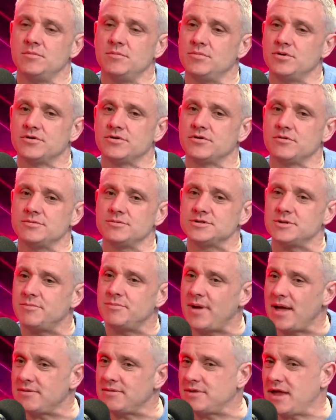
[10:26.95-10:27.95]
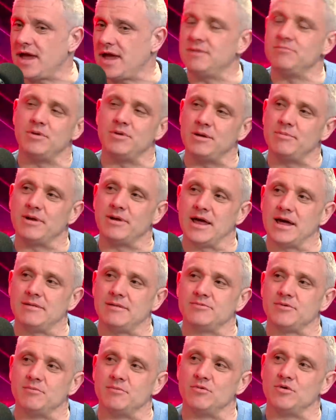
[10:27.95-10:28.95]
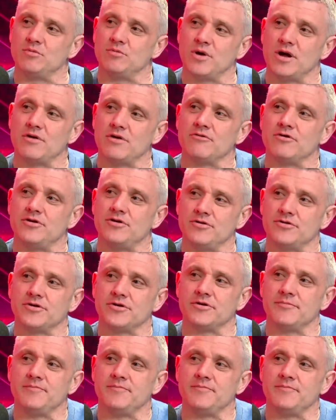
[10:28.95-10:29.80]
but there was about 10 people helped him one way or another.